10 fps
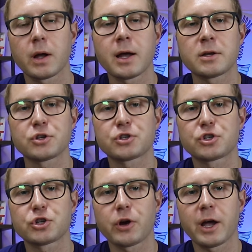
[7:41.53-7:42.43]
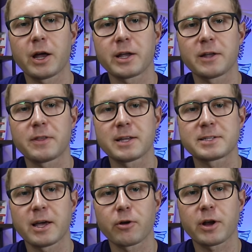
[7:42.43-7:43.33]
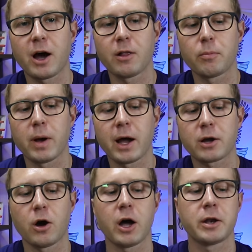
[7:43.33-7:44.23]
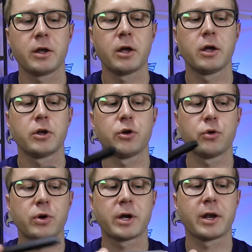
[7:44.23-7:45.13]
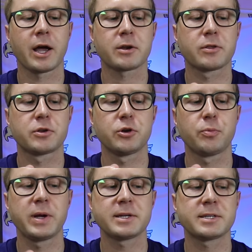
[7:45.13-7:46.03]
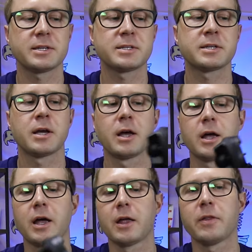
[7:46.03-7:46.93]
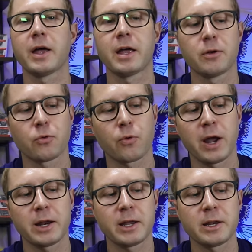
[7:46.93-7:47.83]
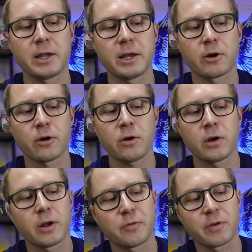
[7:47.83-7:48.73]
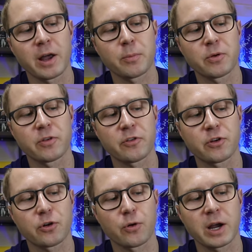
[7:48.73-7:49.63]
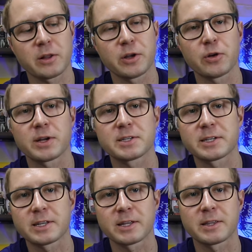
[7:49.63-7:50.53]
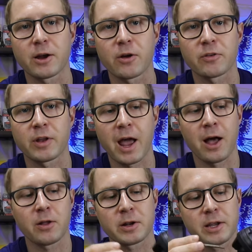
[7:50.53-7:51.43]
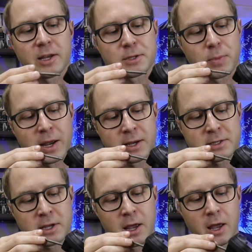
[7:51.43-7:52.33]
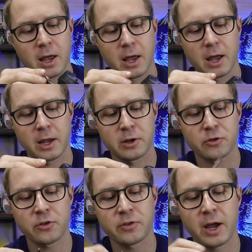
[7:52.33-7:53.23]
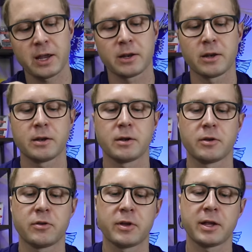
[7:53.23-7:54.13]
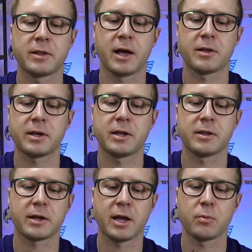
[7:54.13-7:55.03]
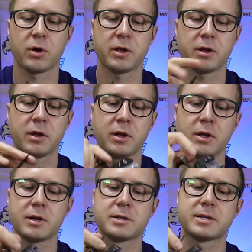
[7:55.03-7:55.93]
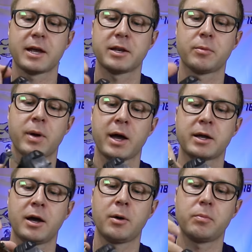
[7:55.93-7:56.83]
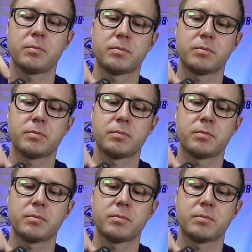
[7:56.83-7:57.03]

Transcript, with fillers: And just to show you how to get that center column back on, you connect the two pieces, and then right in here, if you got it positioned correctly, you can see that there is an Allen key space, and you just tighten. You just take the Allen key that came with it, tighten it back up.